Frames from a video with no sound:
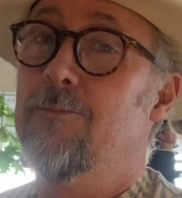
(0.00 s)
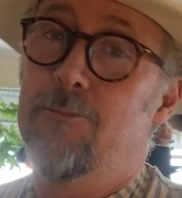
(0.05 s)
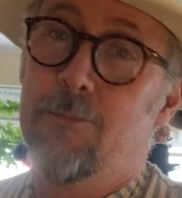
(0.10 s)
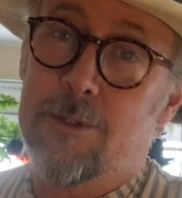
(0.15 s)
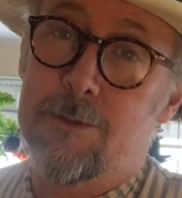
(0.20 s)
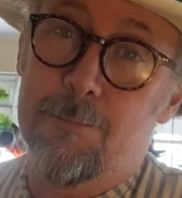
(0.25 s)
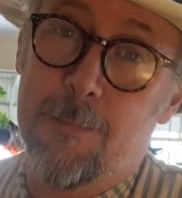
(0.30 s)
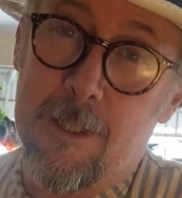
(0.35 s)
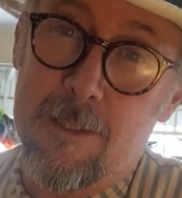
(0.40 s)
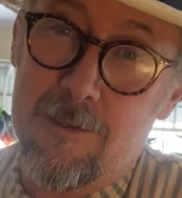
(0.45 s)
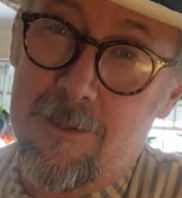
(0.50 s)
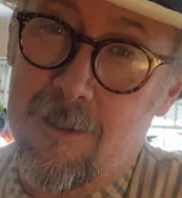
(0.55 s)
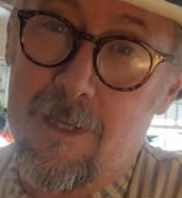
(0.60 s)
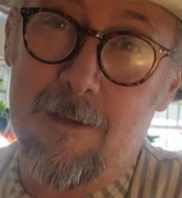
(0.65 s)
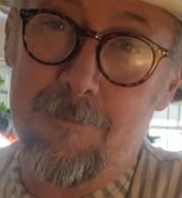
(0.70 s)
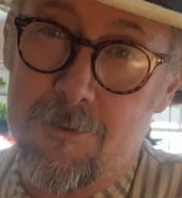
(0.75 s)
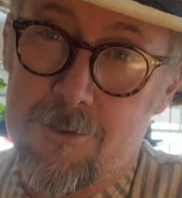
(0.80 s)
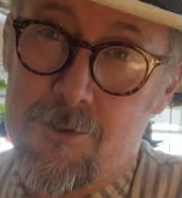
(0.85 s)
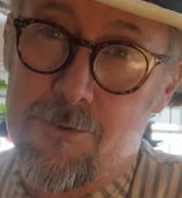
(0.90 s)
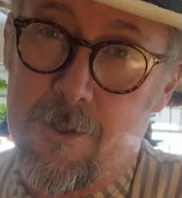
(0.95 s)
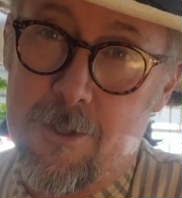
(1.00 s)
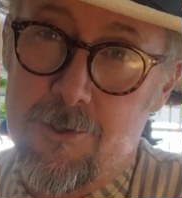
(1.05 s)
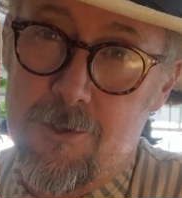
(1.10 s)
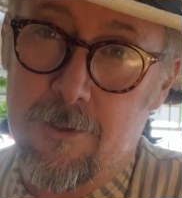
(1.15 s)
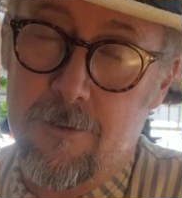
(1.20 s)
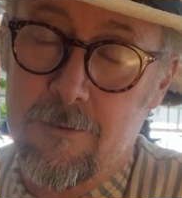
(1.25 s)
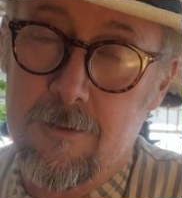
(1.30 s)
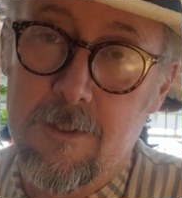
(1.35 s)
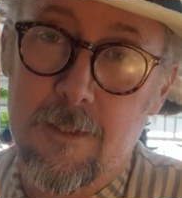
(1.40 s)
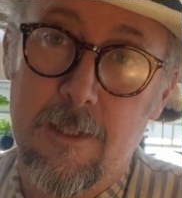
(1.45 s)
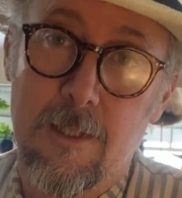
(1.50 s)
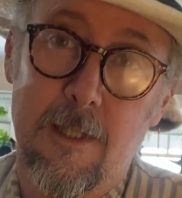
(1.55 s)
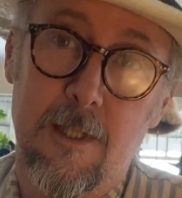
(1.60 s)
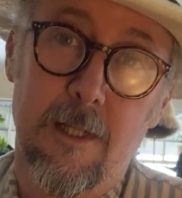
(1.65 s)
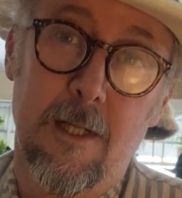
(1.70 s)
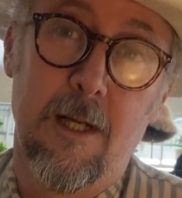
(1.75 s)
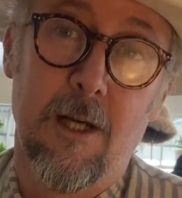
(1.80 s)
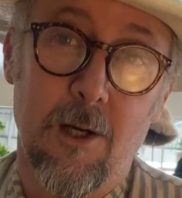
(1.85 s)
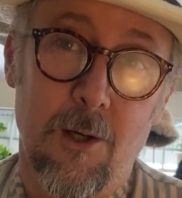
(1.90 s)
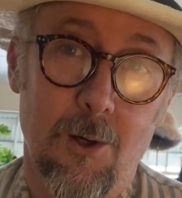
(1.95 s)
which means you'll have to stretch it
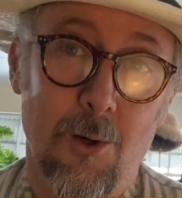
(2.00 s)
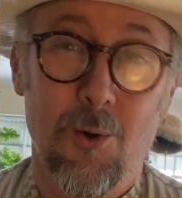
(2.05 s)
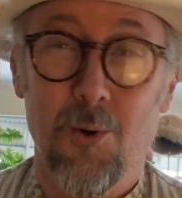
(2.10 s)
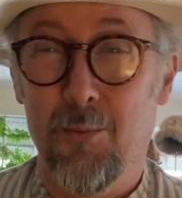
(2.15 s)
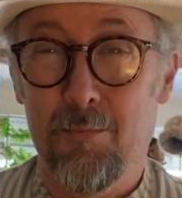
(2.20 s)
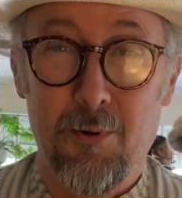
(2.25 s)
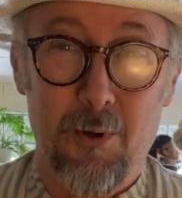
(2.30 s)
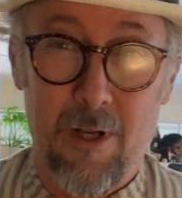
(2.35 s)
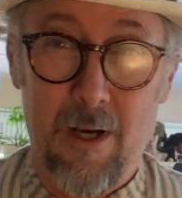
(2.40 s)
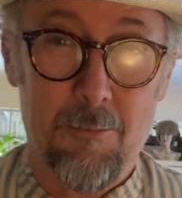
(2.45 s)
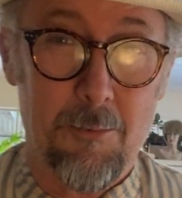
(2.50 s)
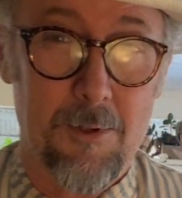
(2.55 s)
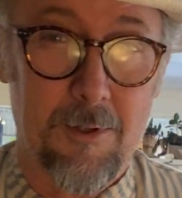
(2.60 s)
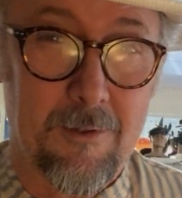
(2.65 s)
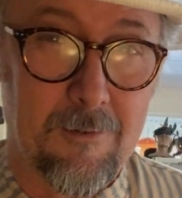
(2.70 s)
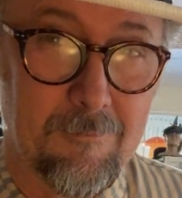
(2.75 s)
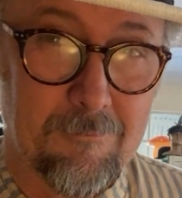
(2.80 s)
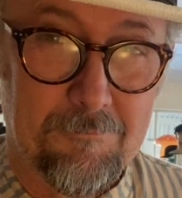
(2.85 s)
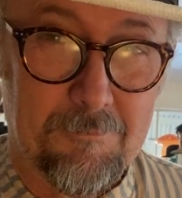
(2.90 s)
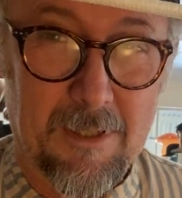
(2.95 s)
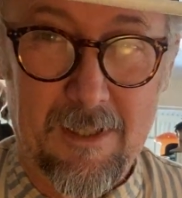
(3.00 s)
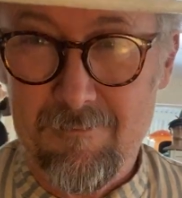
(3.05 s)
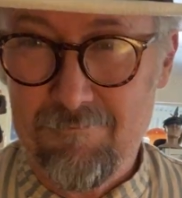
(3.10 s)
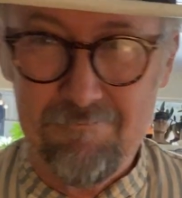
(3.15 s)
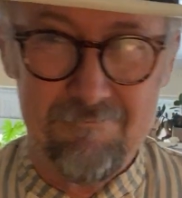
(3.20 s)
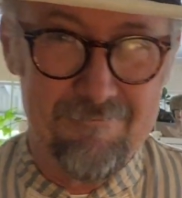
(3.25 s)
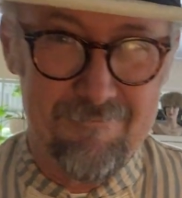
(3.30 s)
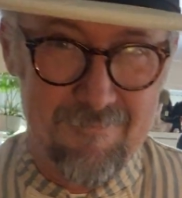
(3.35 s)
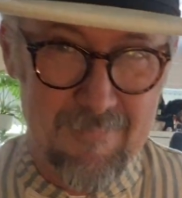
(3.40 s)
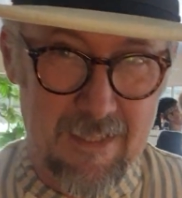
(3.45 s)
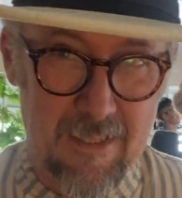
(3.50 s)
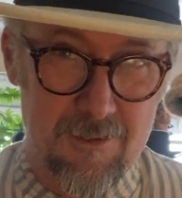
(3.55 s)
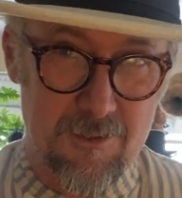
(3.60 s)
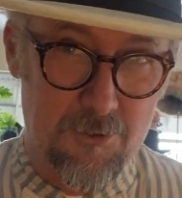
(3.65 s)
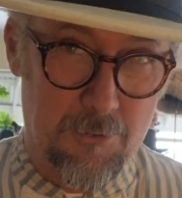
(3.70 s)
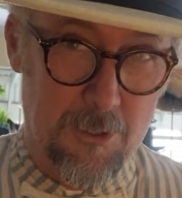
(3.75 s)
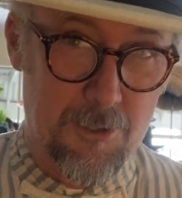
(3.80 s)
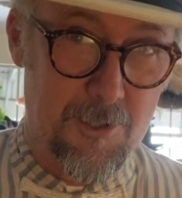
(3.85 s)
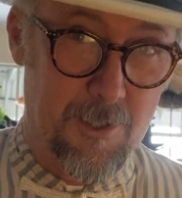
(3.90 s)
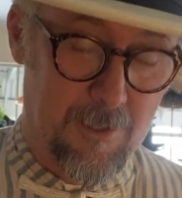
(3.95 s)
or put up with it. But yeah, stretching